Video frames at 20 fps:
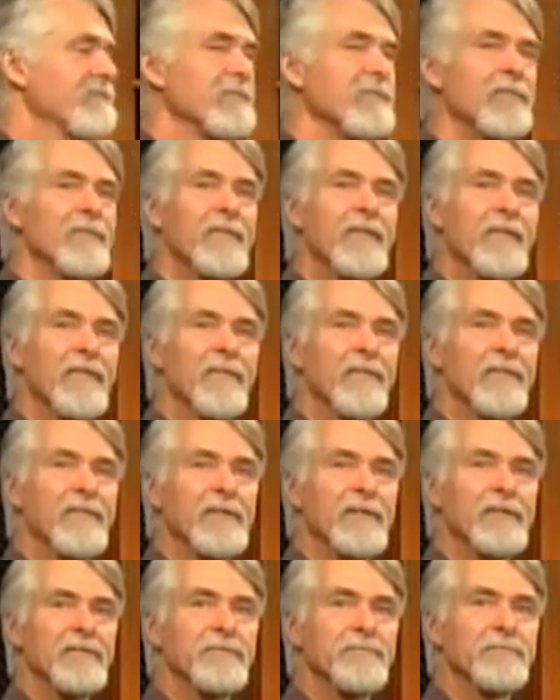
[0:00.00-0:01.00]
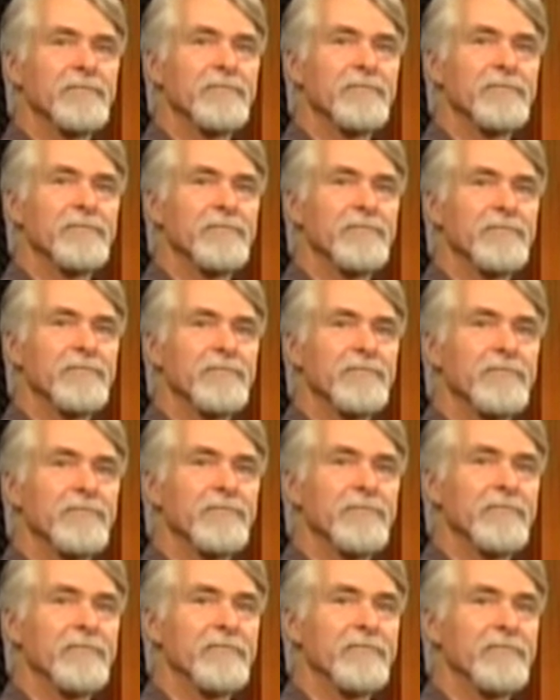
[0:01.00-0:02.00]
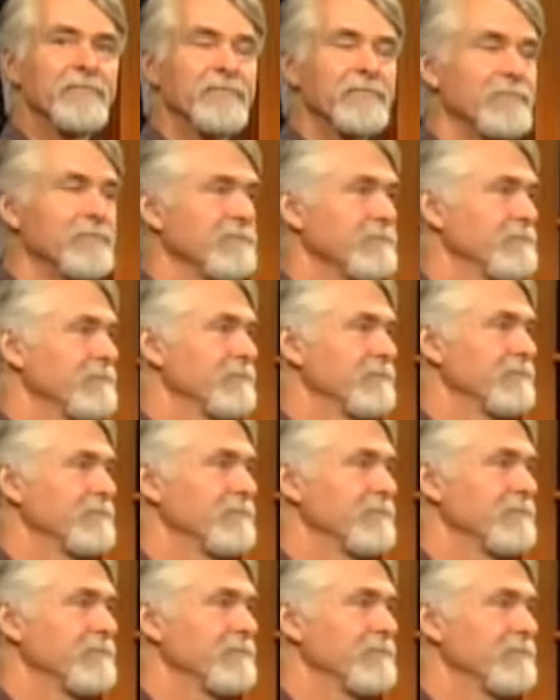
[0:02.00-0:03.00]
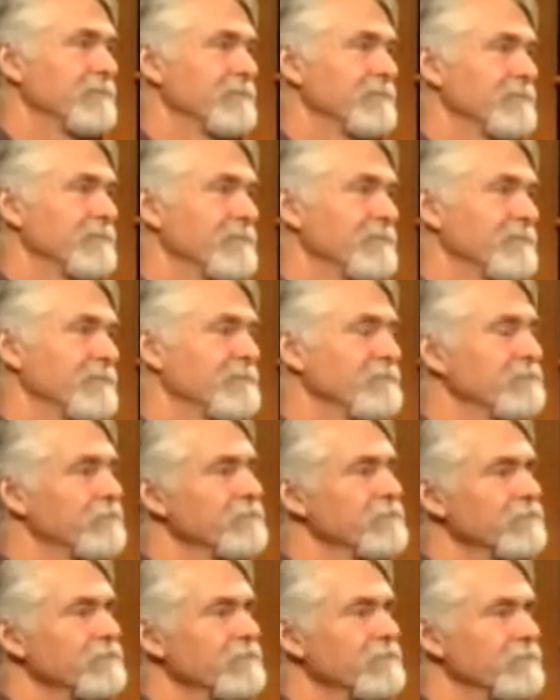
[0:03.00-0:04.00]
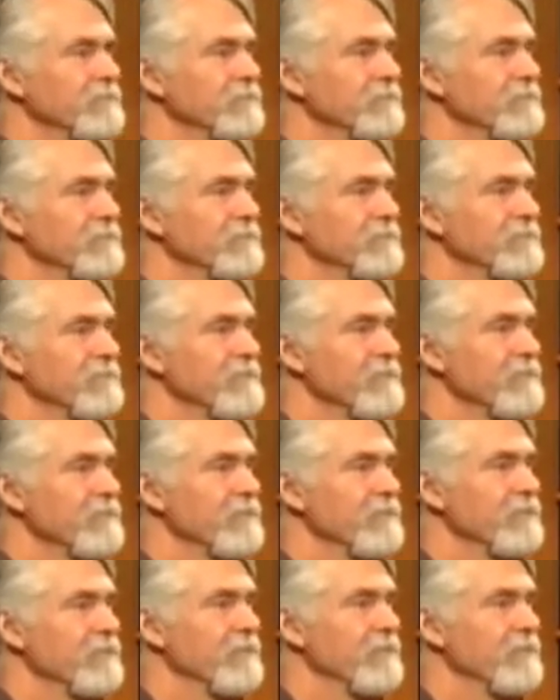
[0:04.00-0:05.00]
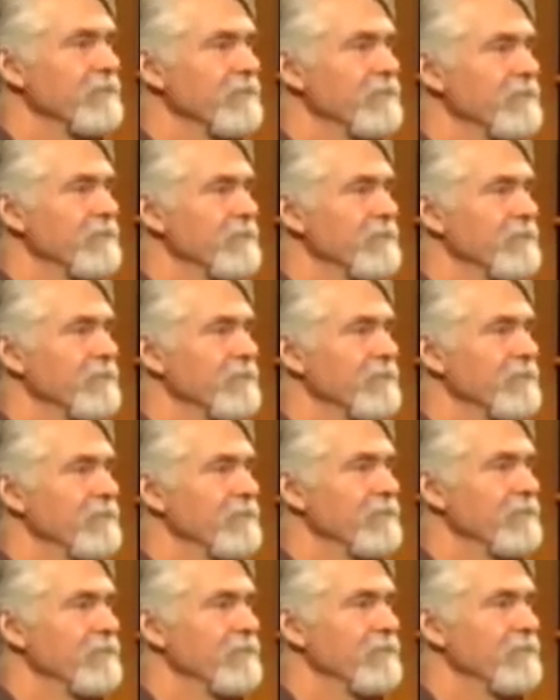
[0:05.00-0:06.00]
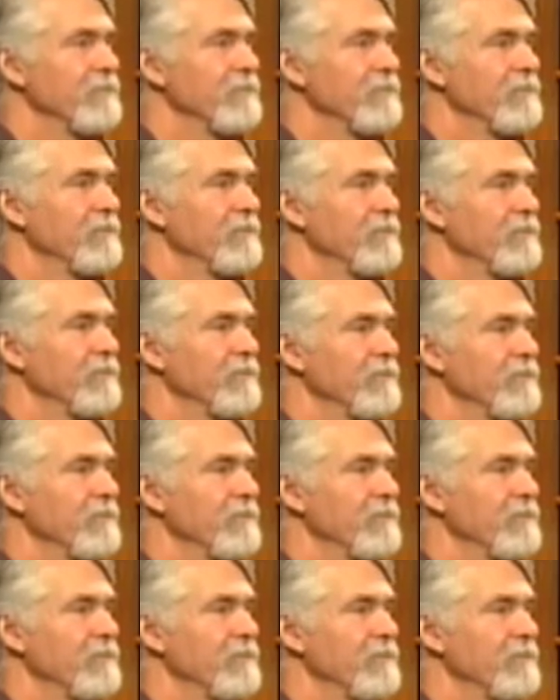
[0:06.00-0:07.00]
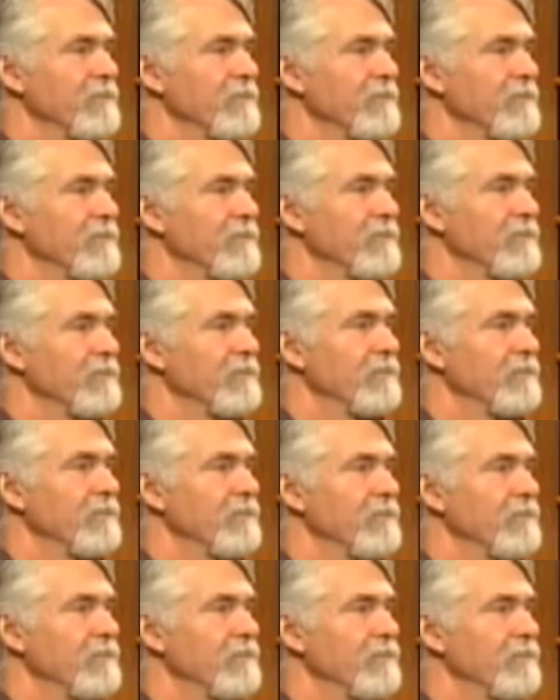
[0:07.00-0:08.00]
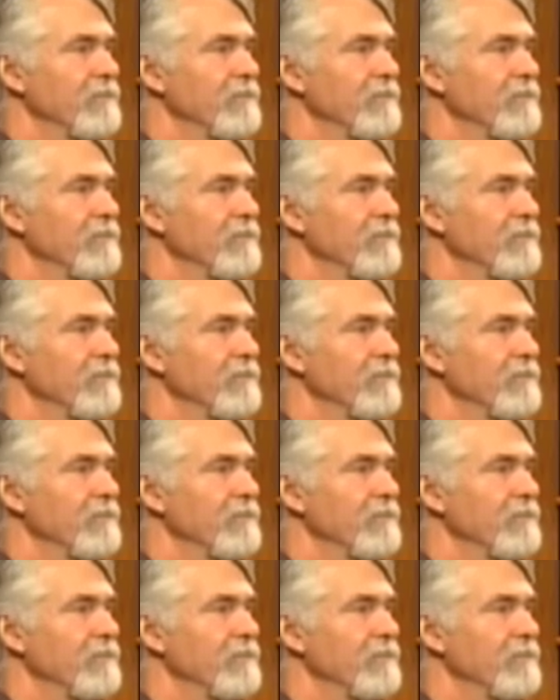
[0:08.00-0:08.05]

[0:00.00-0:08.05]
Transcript: The person shown says nothing.